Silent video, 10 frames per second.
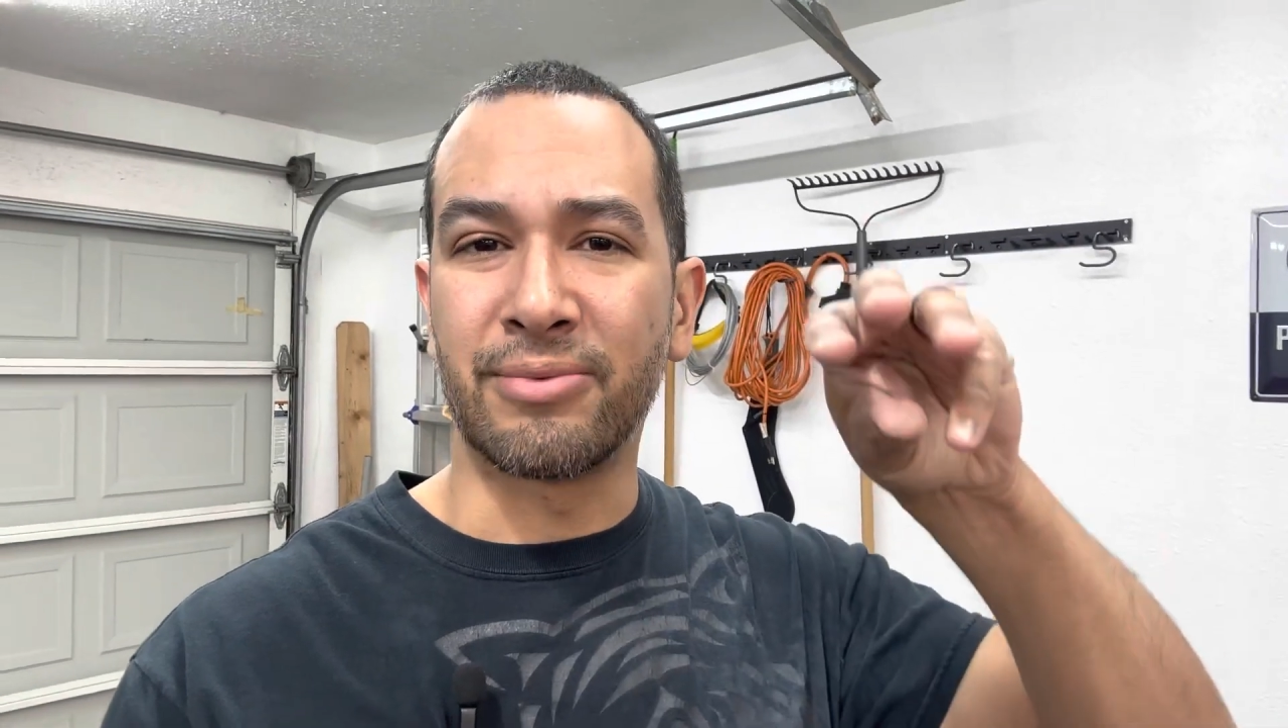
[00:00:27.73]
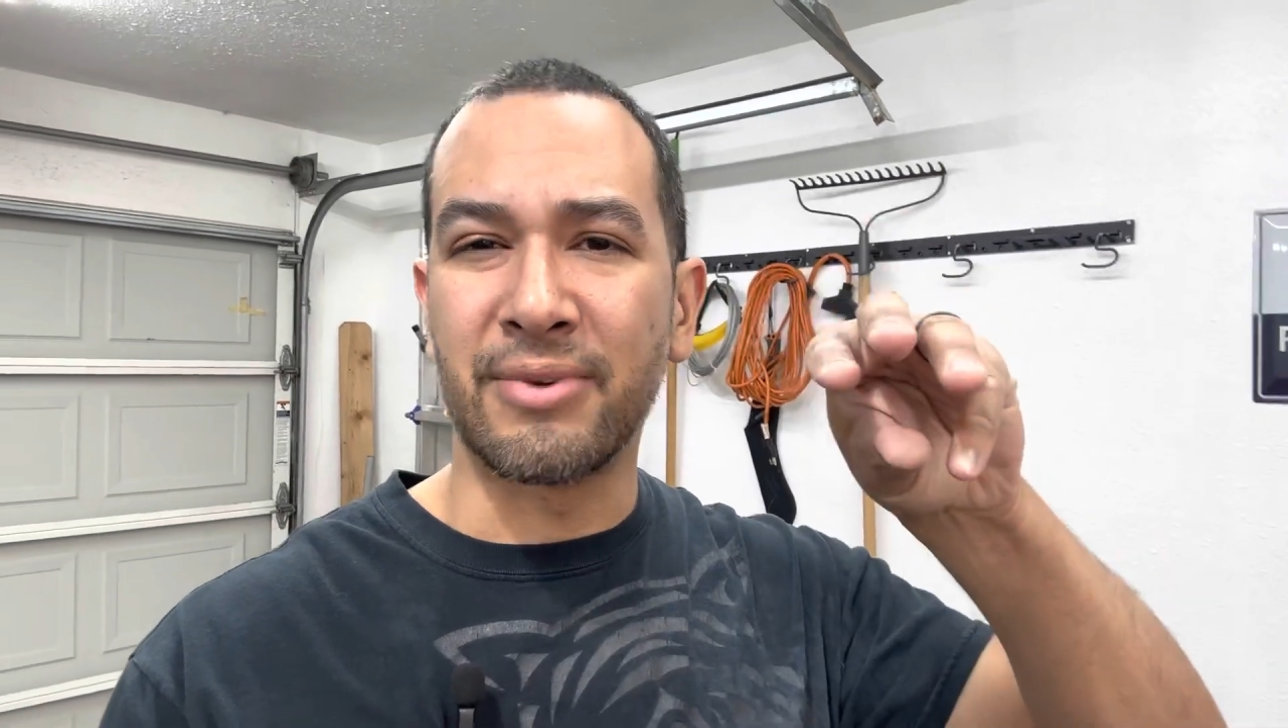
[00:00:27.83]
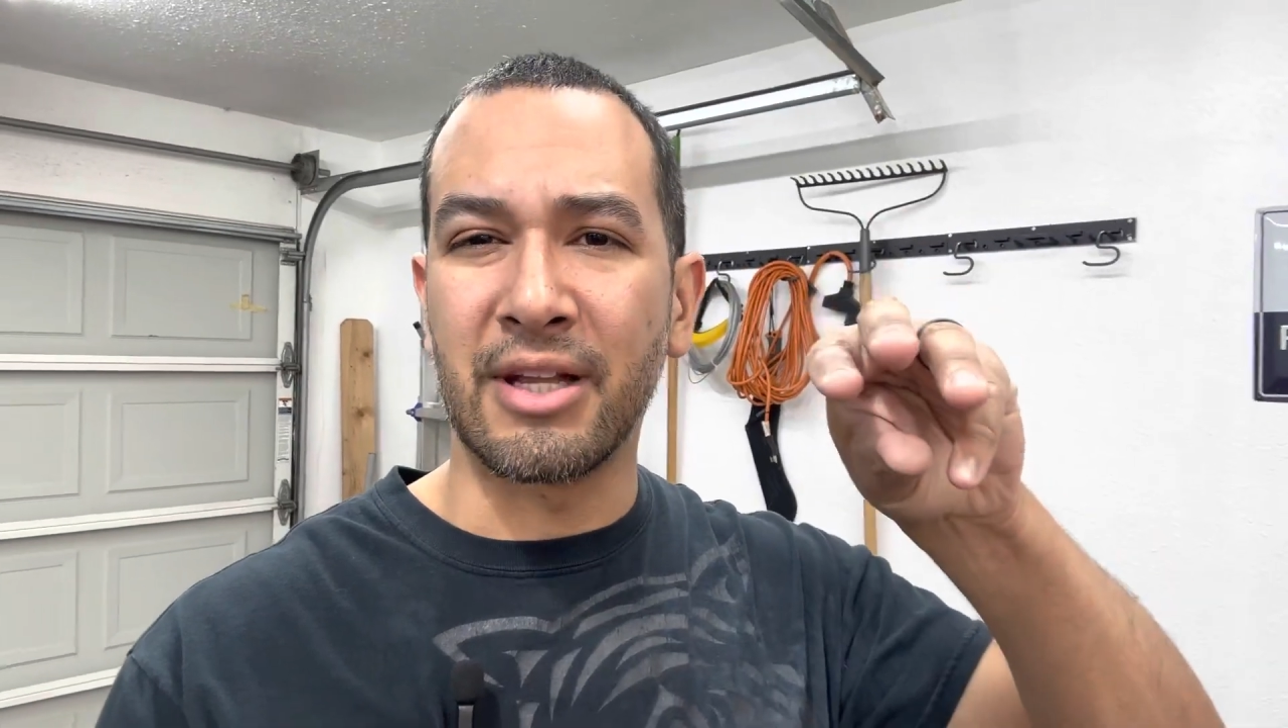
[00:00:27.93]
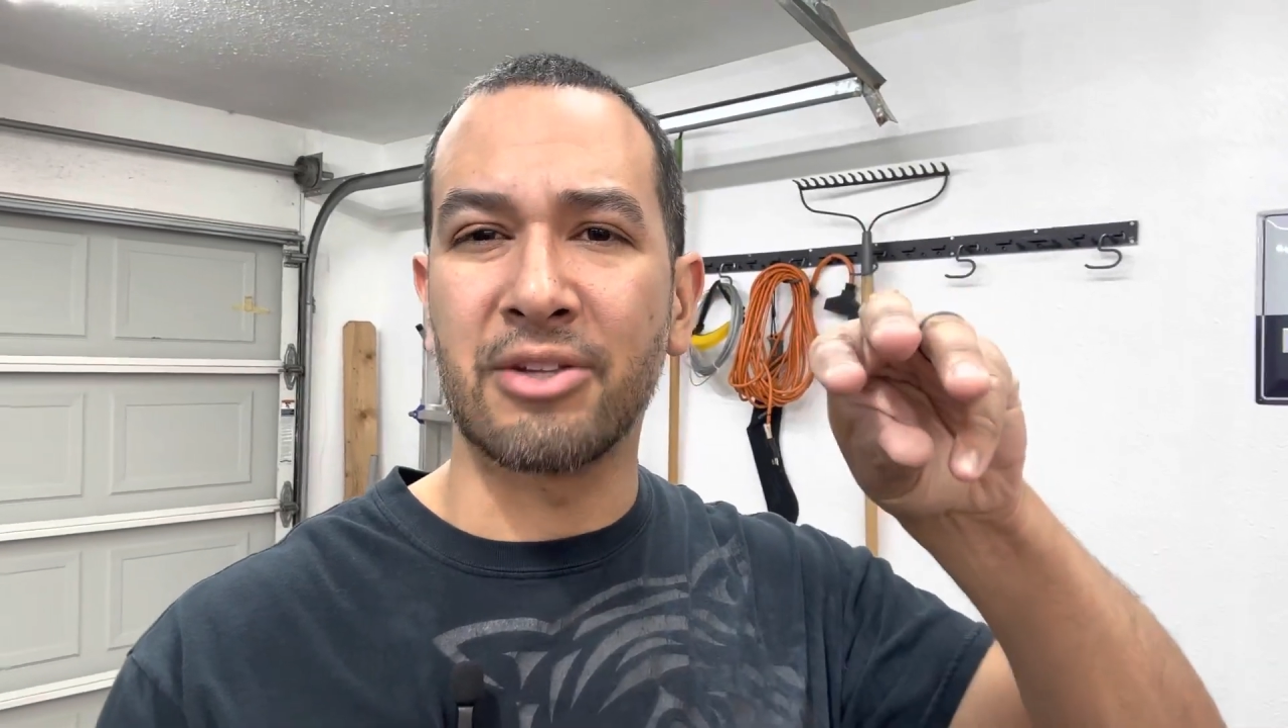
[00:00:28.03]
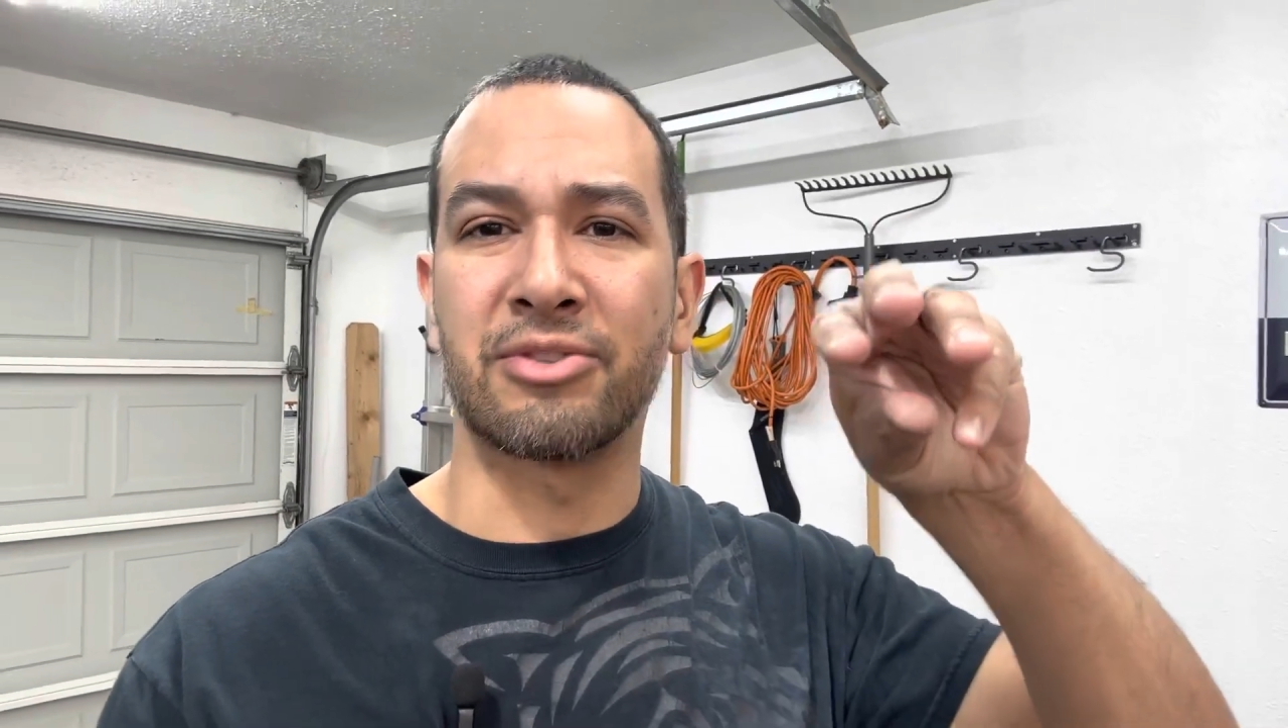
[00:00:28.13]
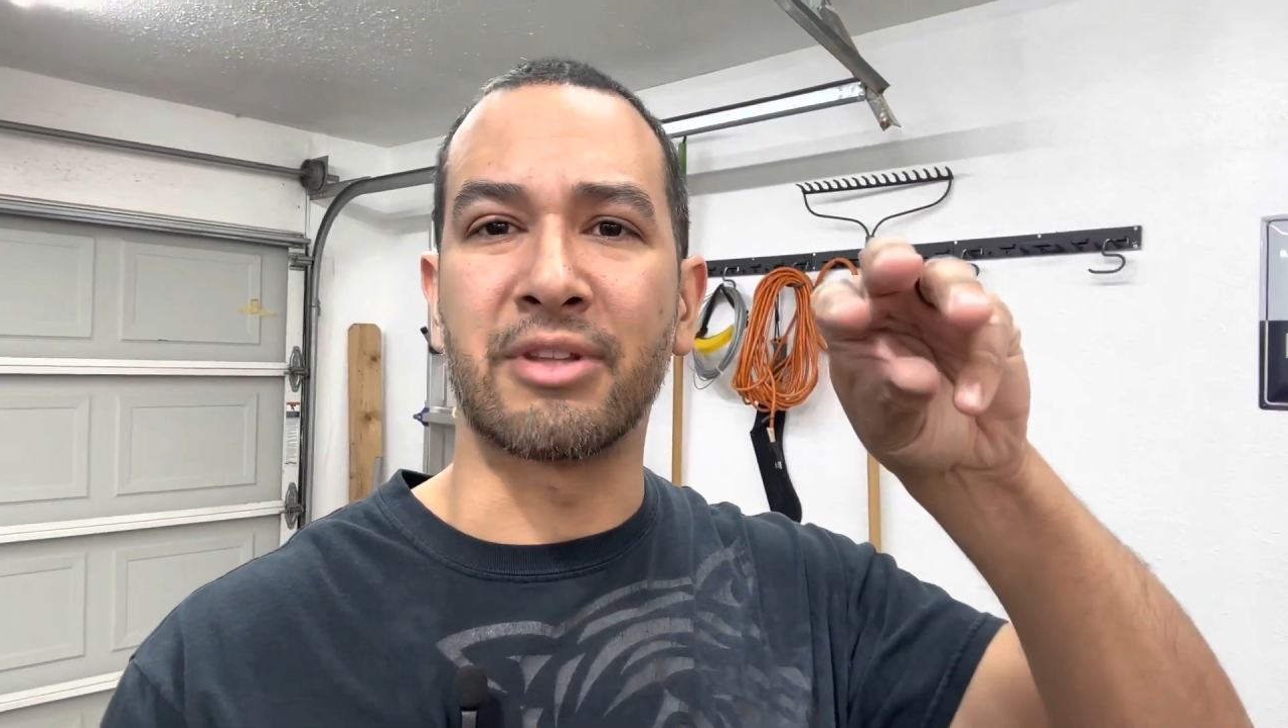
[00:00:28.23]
flex